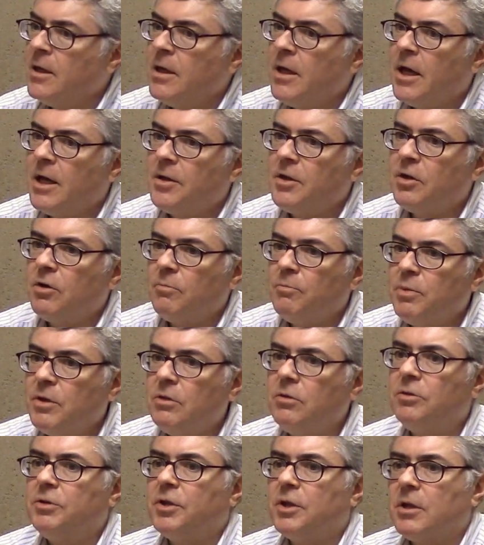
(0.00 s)
And they're
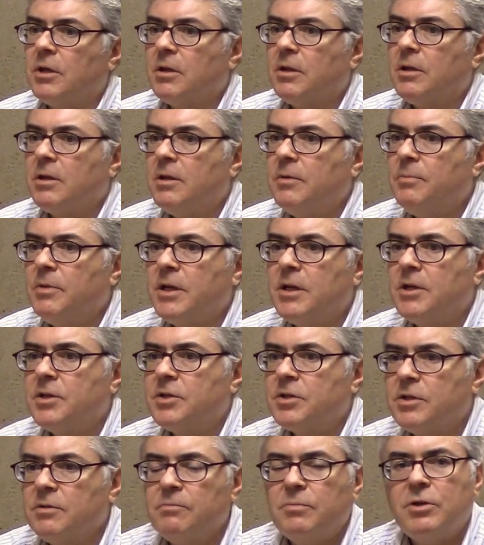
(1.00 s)
building the
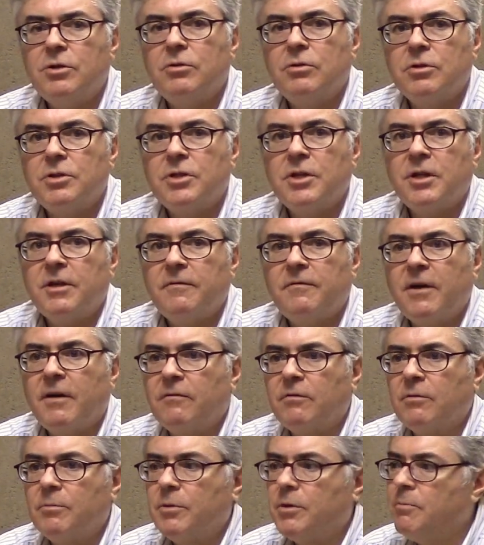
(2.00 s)
biggest computers that have
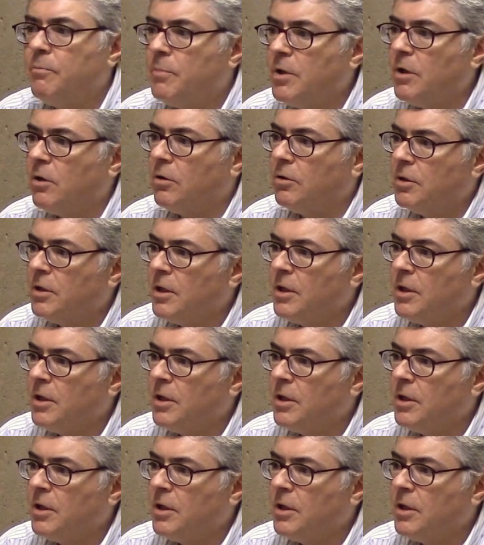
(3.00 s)
ever been built.